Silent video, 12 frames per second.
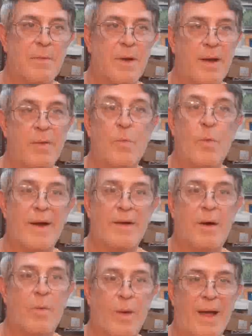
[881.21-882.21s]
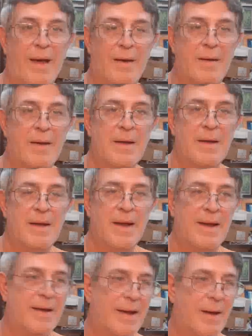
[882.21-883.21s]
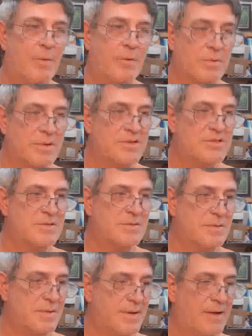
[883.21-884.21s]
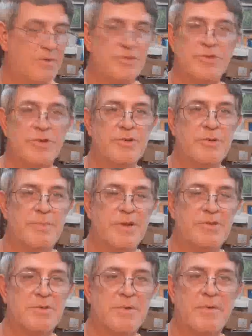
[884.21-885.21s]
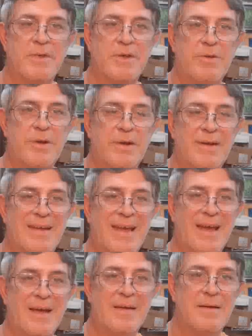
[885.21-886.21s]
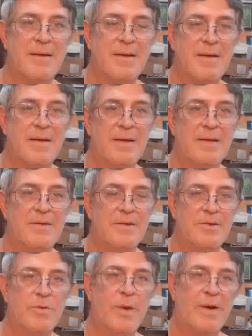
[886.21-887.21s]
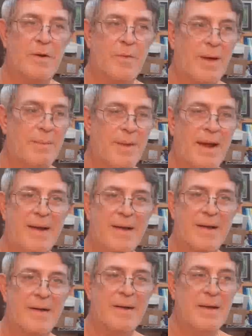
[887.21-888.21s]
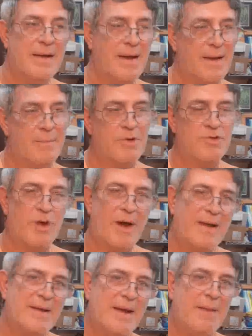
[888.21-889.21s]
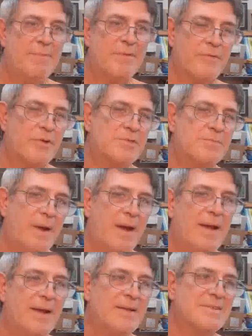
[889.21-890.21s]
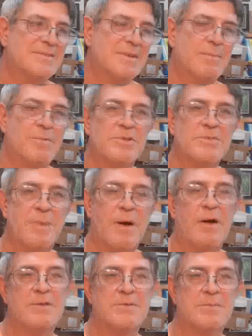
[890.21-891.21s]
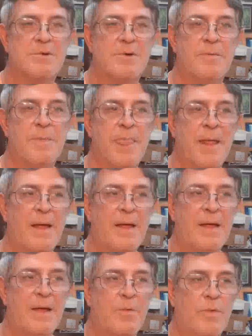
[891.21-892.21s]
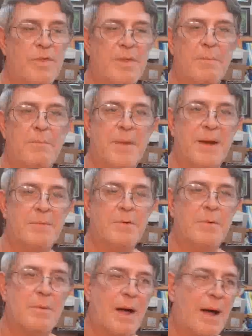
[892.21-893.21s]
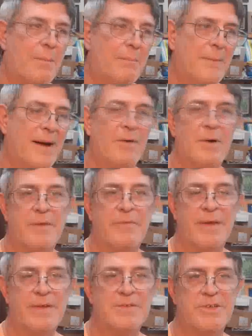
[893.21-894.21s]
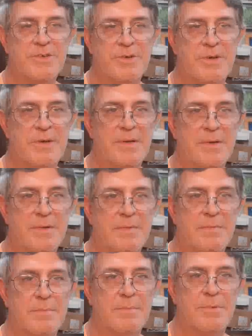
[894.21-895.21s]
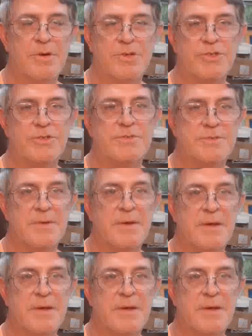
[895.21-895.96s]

in wet on wet. And I will list and I will show you a picture of everything you need to get to do wet on wet painting. And I'm going to try to keep the first painting as simple as possible with the minimal amount of things that you need to purchase.